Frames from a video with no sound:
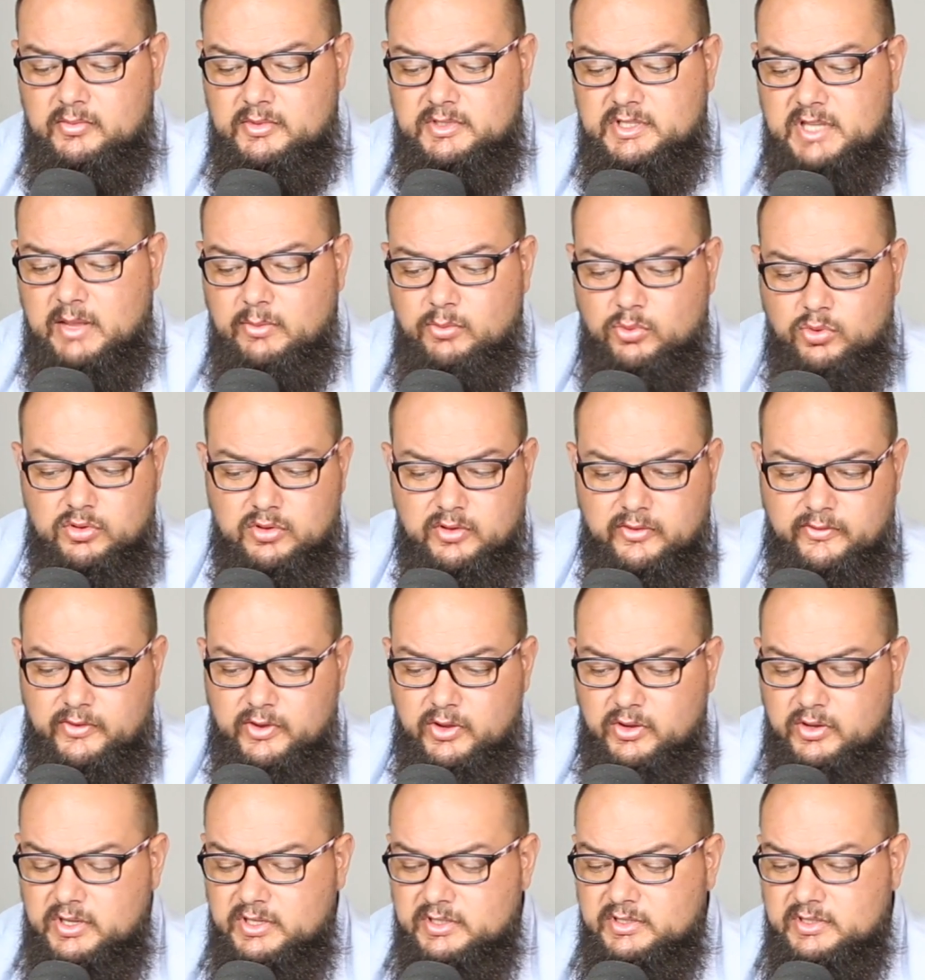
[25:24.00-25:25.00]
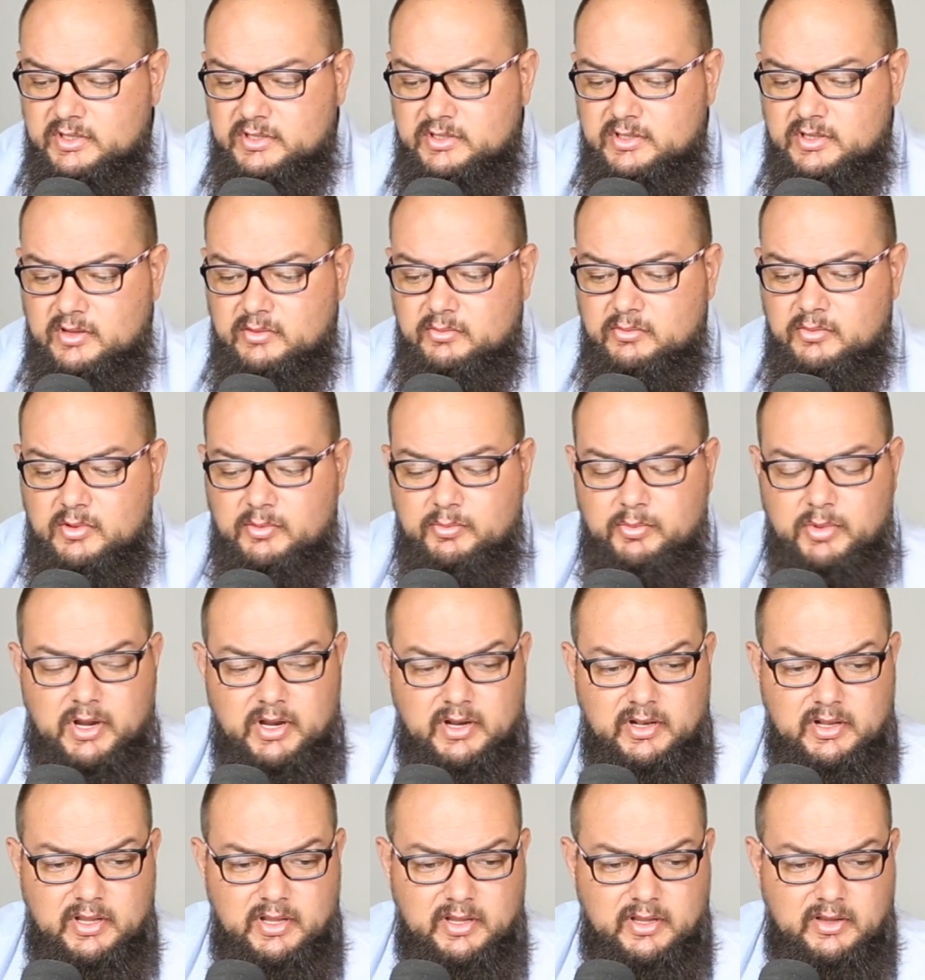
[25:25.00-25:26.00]
same autofocus system.
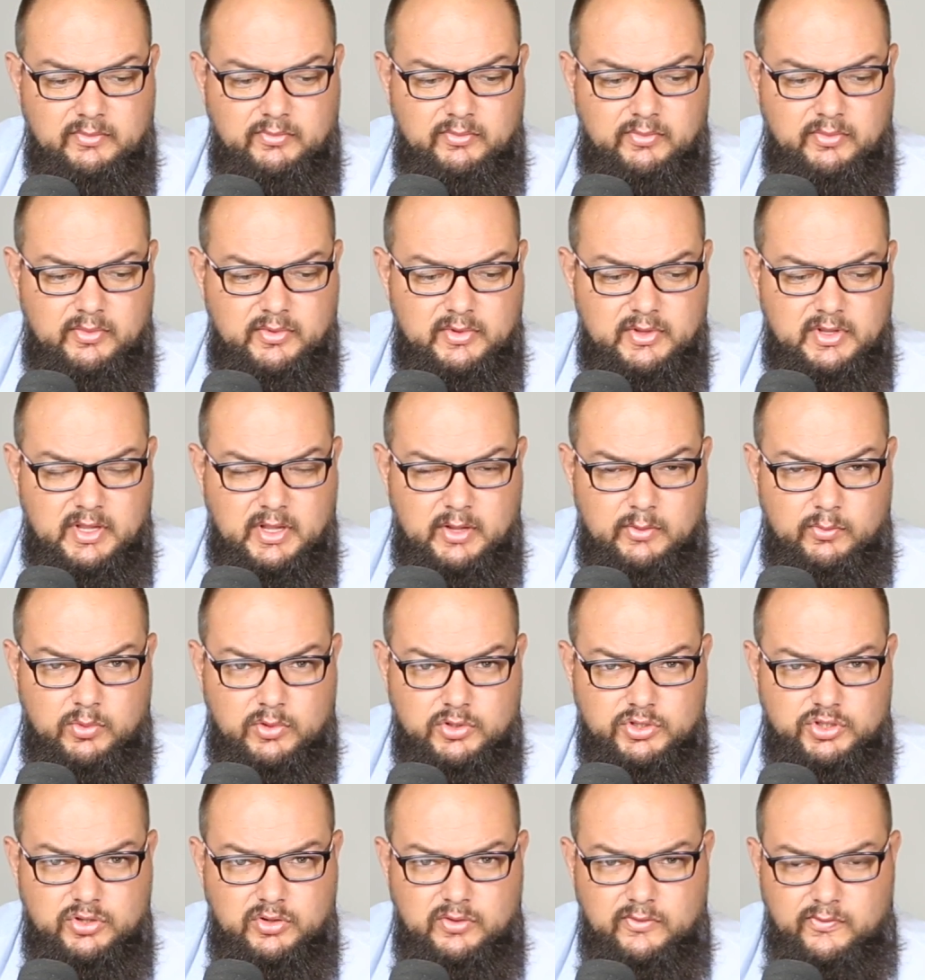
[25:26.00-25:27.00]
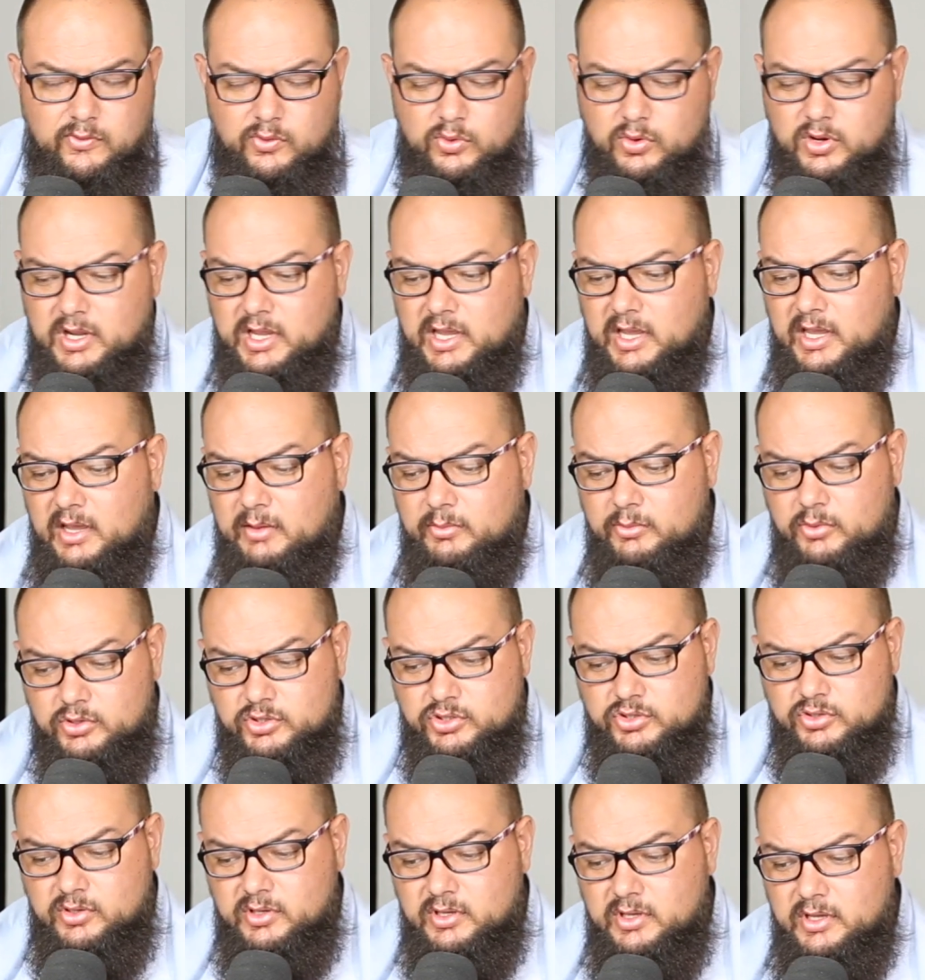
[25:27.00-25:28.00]
Apparently, it will shoot 4K. I'm
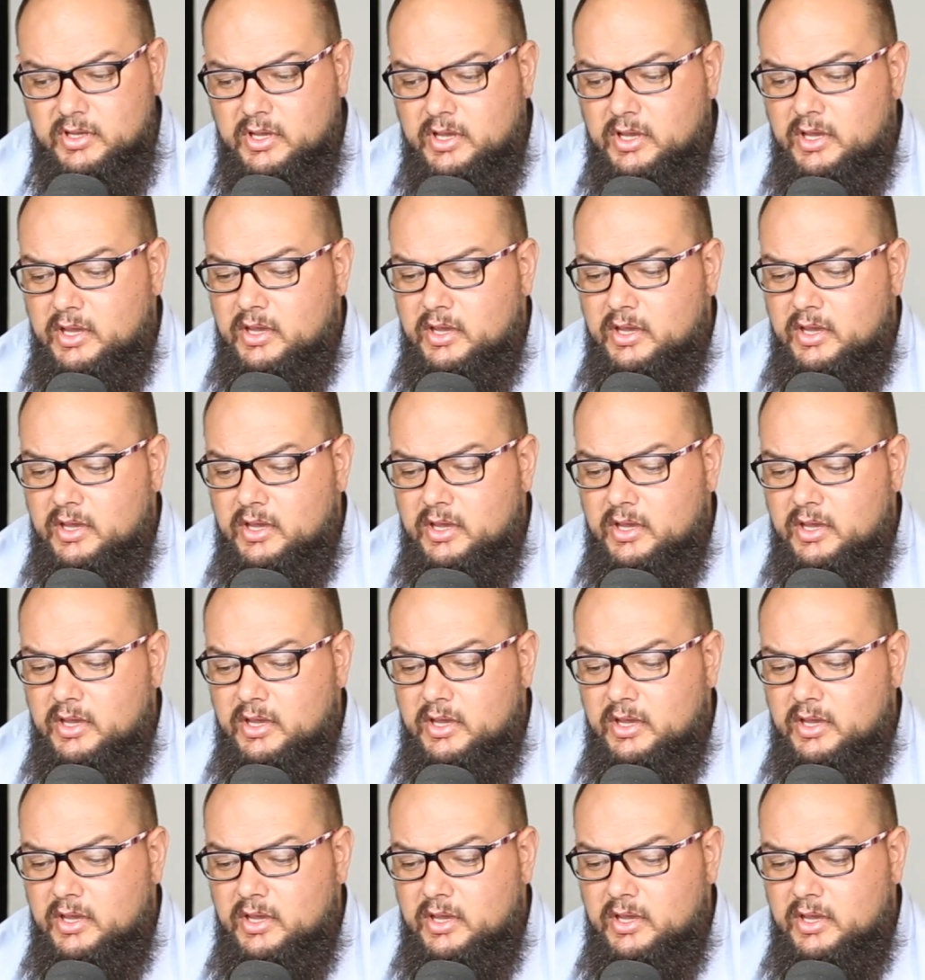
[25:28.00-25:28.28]
not sure.